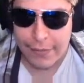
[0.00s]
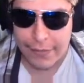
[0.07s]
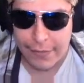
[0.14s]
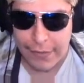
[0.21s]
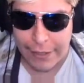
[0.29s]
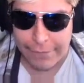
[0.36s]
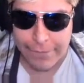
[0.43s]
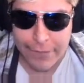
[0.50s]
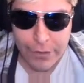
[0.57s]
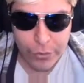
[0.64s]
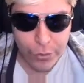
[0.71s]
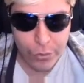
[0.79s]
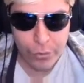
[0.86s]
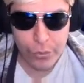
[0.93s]
Life
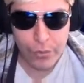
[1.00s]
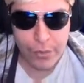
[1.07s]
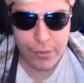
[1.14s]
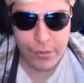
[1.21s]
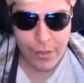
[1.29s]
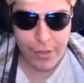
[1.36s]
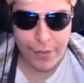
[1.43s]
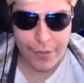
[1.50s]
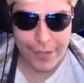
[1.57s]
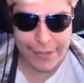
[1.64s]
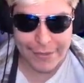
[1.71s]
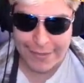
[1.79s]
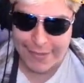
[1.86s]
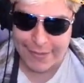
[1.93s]
Dew.
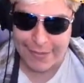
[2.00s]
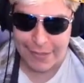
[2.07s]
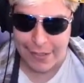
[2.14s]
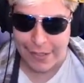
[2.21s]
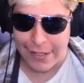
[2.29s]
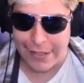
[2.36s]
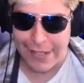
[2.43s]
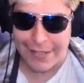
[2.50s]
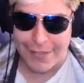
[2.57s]
Alright, this is a, a, nice